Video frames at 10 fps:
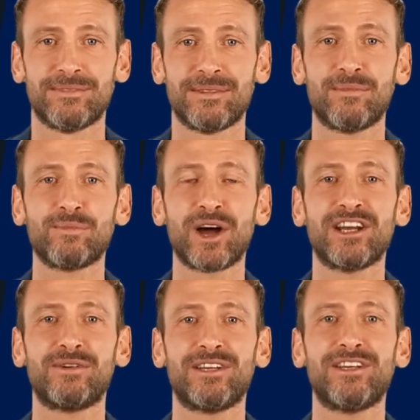
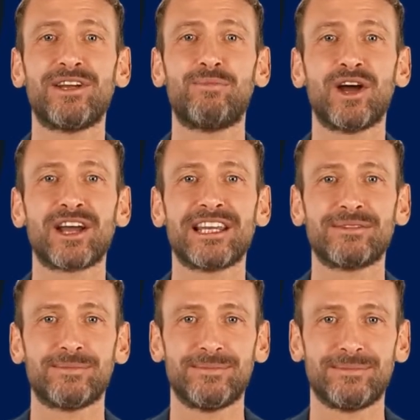Welcome to D-Wallet,
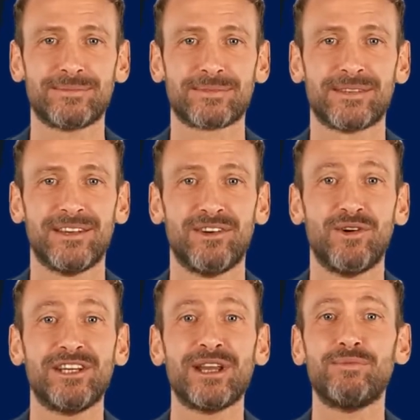
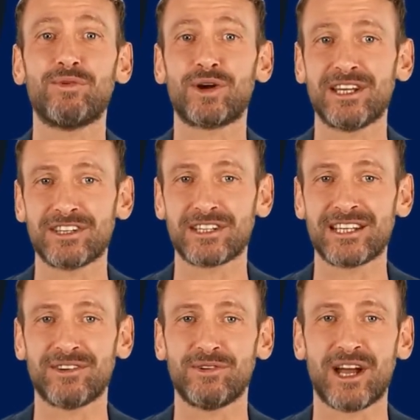your #1
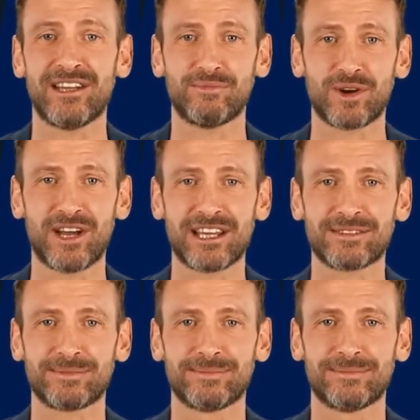decentralized wallet.
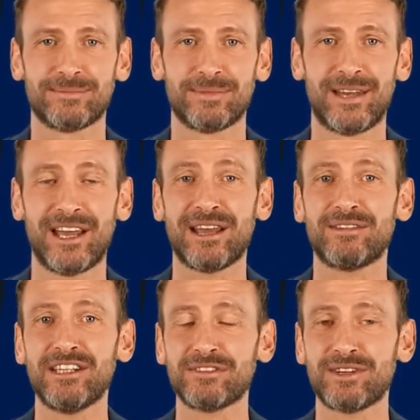In
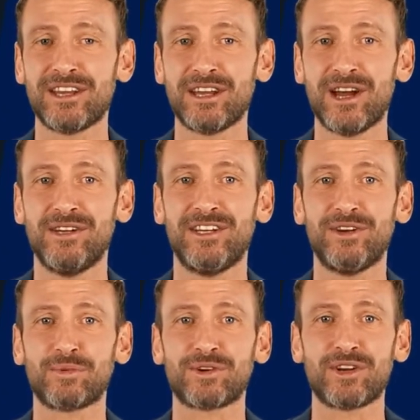this video, you
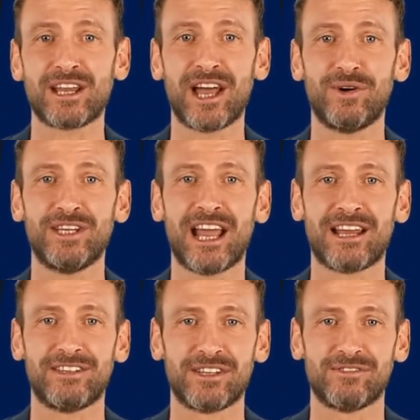will learn how to
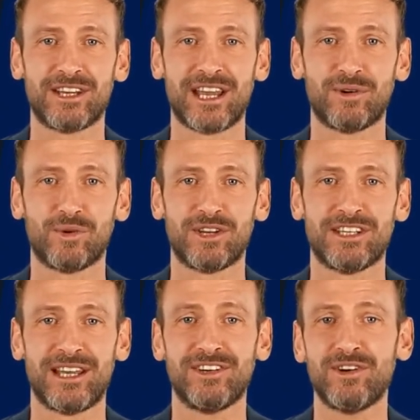add different networks
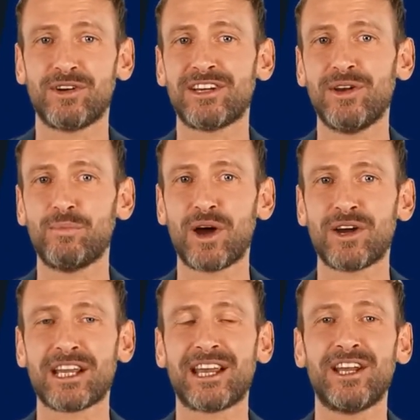into your
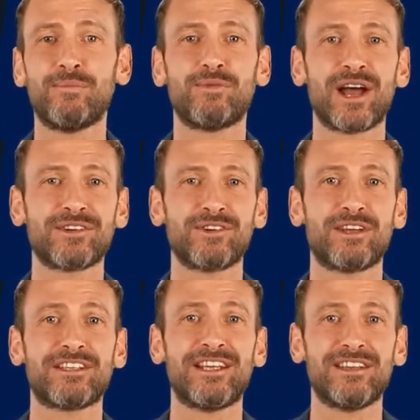D-Wallet on a browser
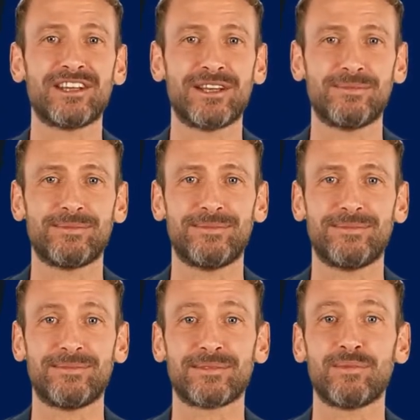extension.
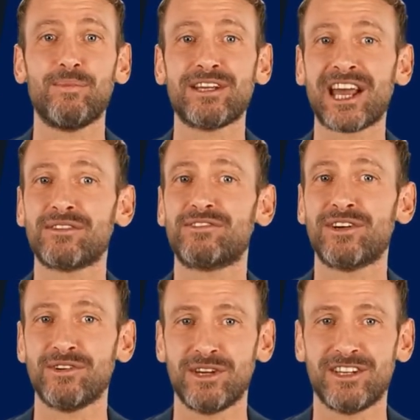Without
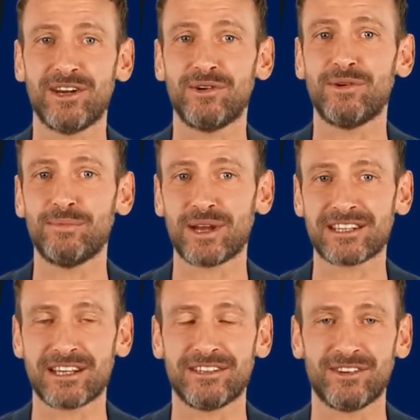further ado, let's
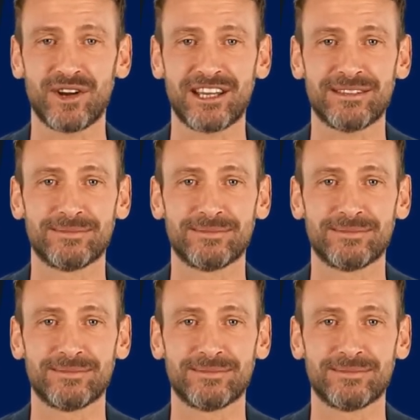get started.